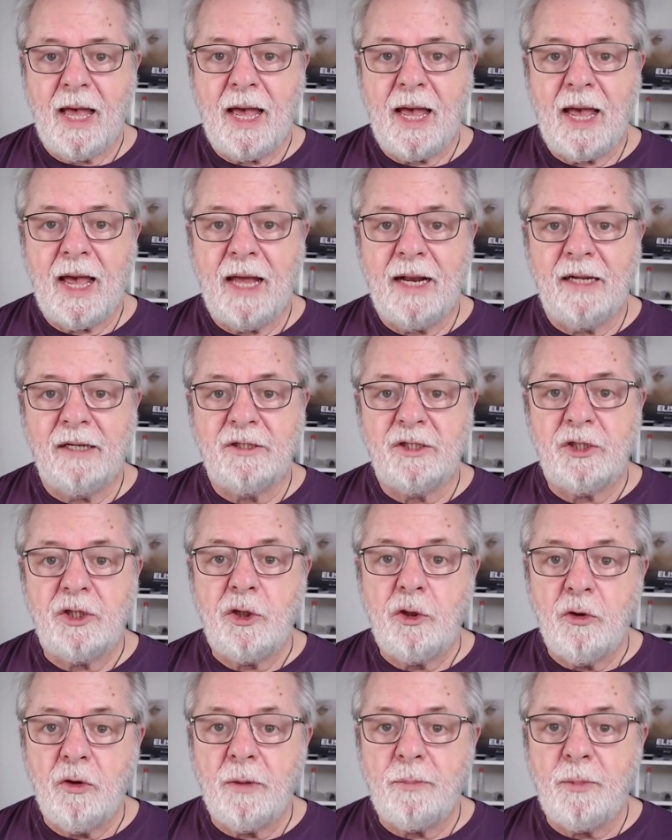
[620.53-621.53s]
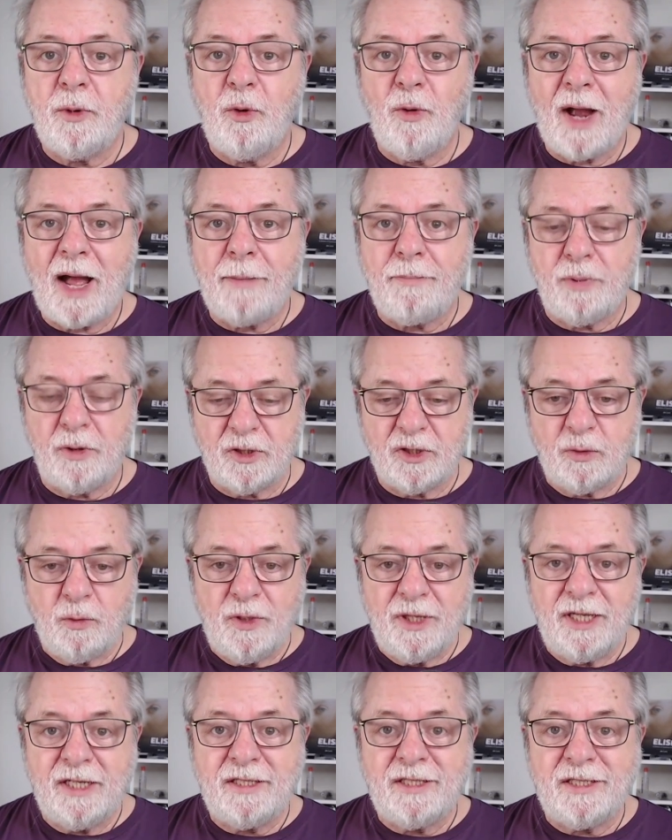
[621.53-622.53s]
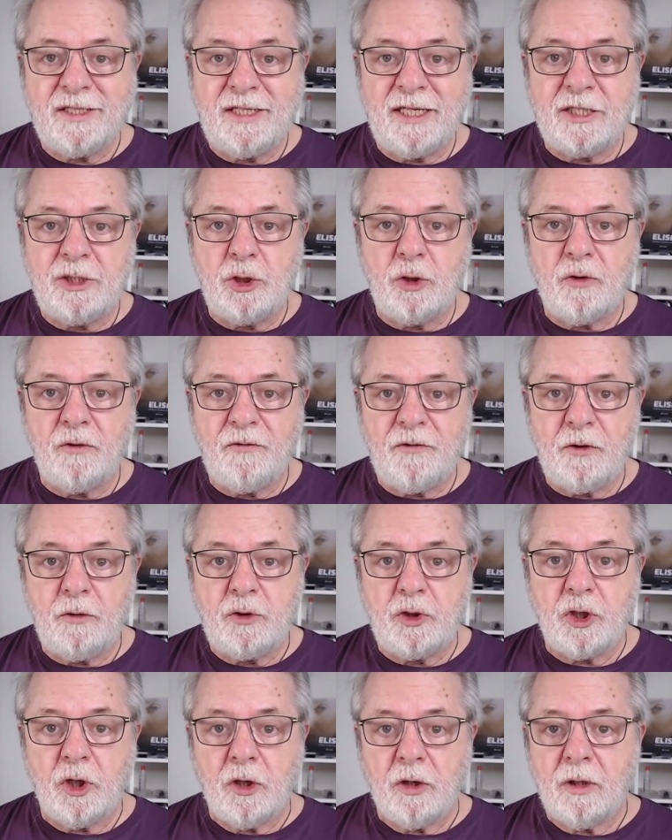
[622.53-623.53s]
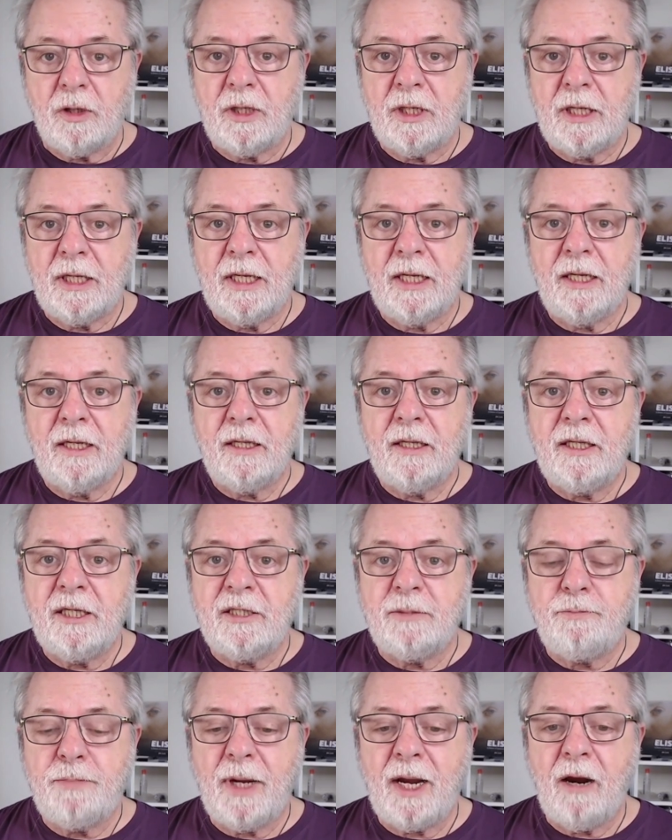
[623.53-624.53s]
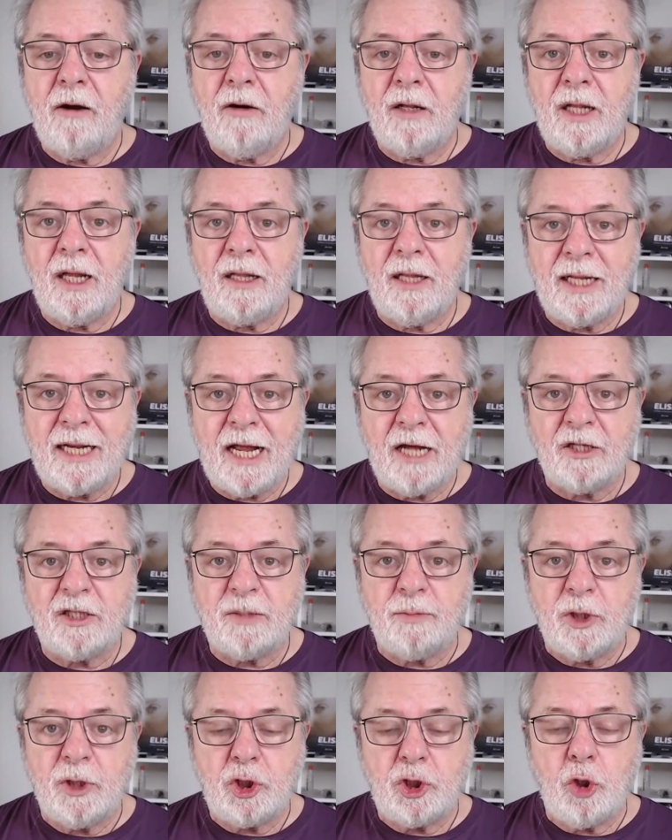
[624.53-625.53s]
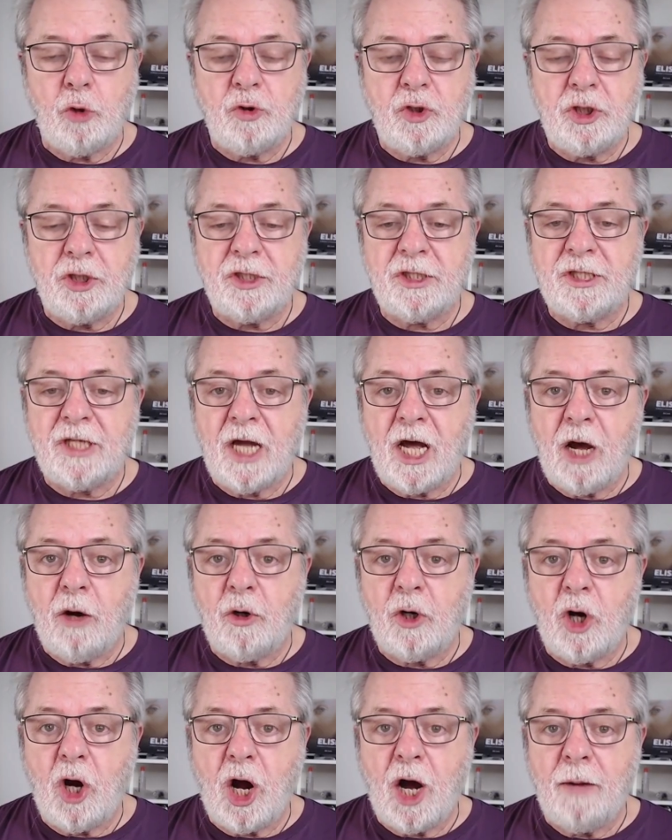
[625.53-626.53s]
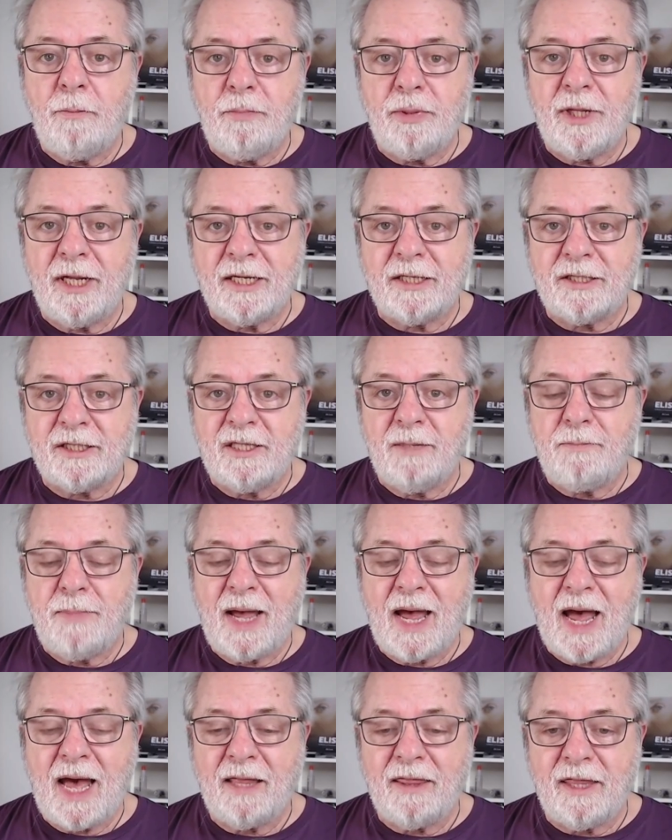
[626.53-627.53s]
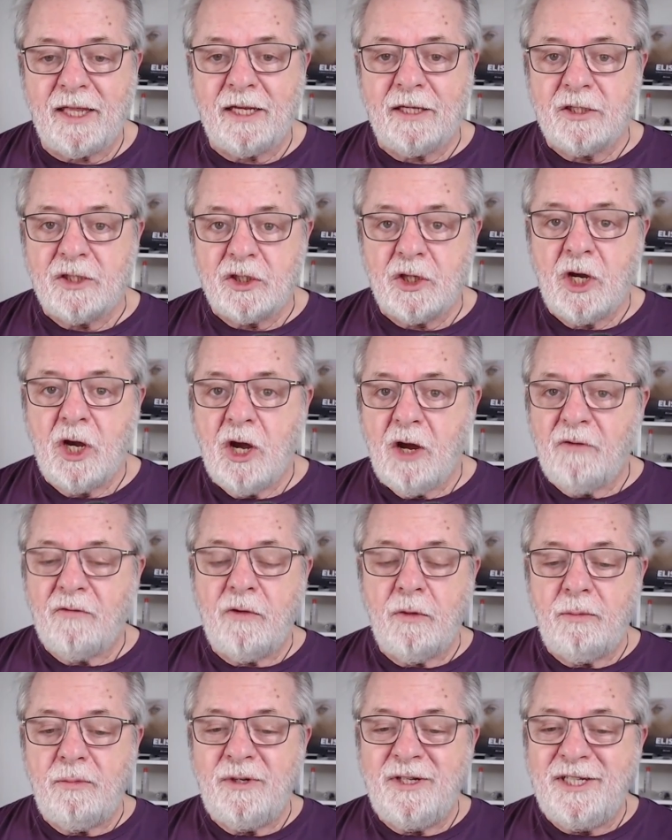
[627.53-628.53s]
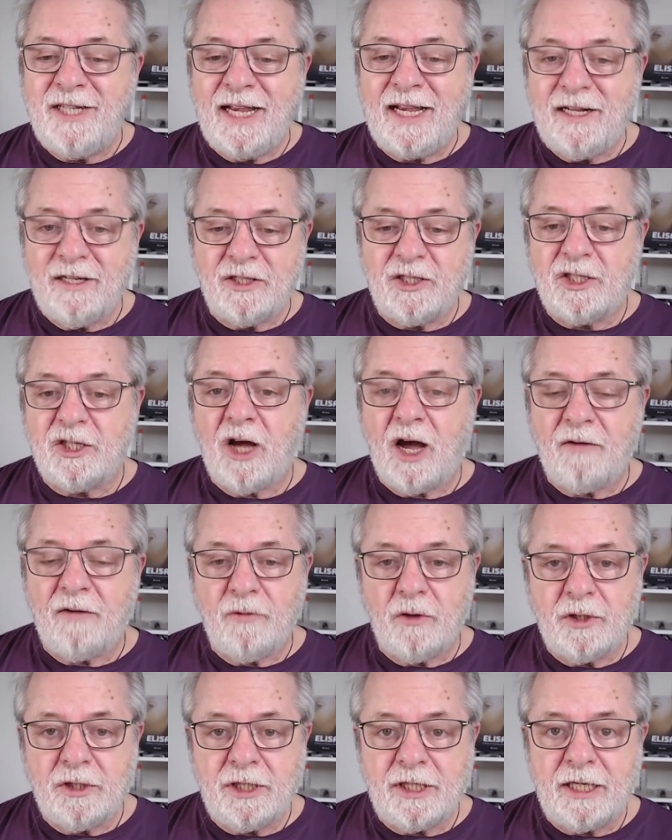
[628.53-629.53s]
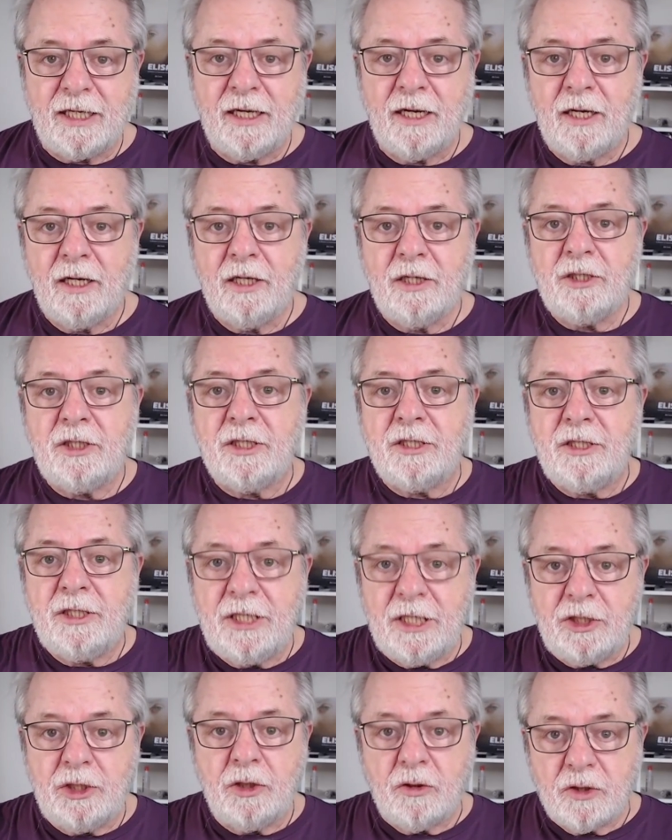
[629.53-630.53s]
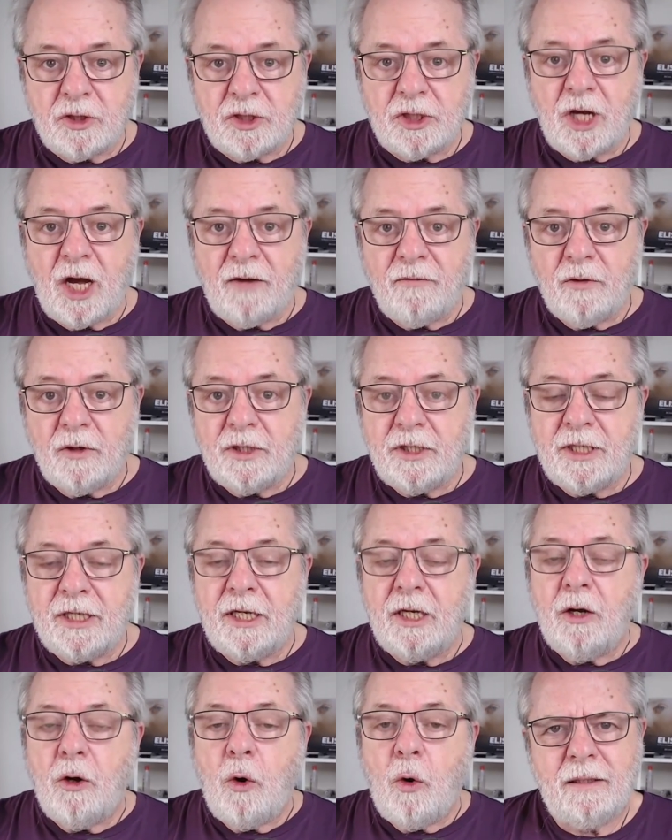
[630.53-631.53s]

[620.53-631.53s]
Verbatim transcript: And as Europe grapples with its digital future, these parallel announcements show just how complex the path is from data sovereignty to digital sovereignty.